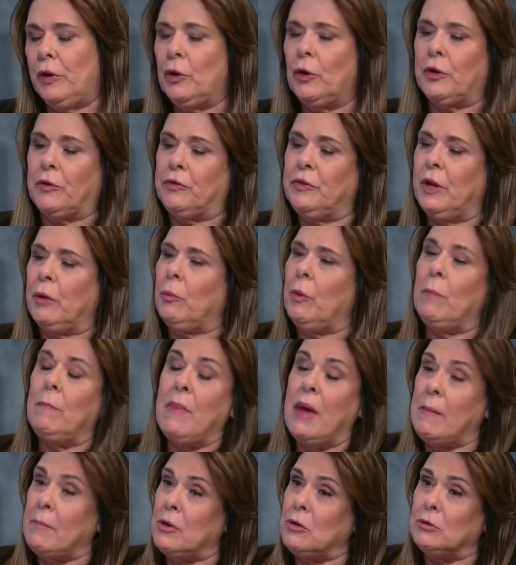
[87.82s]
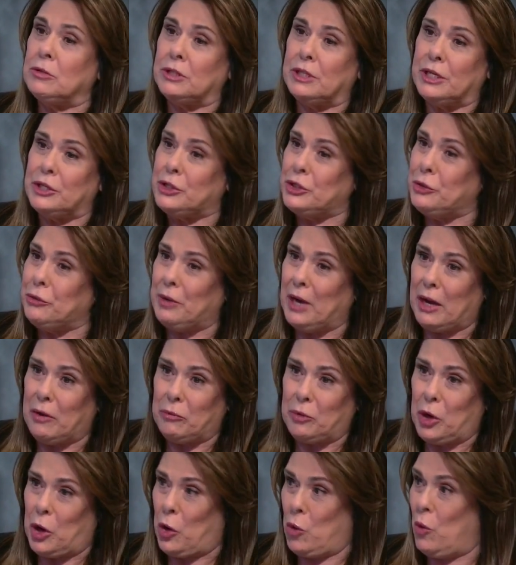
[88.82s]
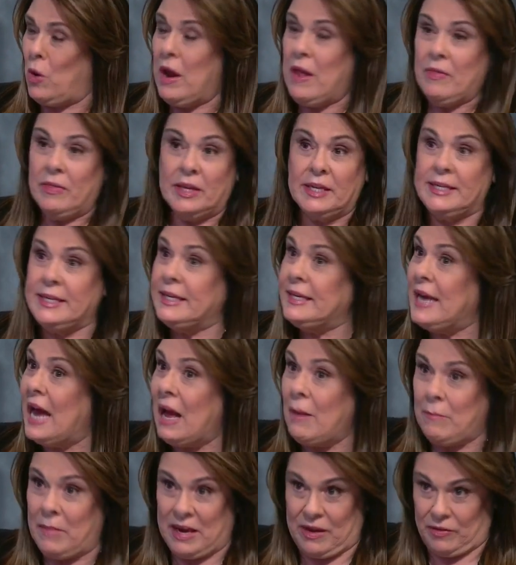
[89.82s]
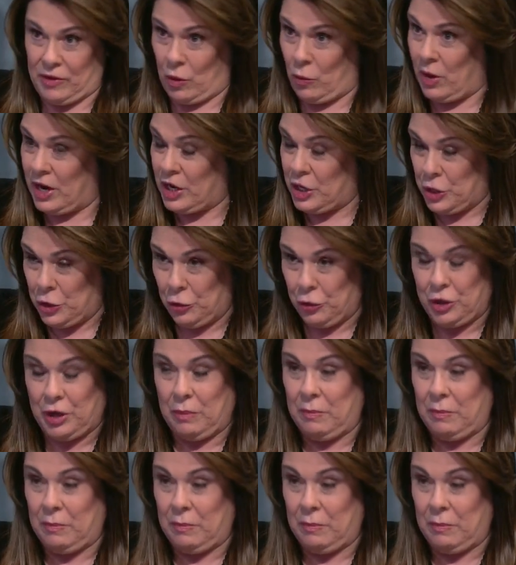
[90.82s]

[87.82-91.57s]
feel, look, there were memos, as you now know, that did not make their way to your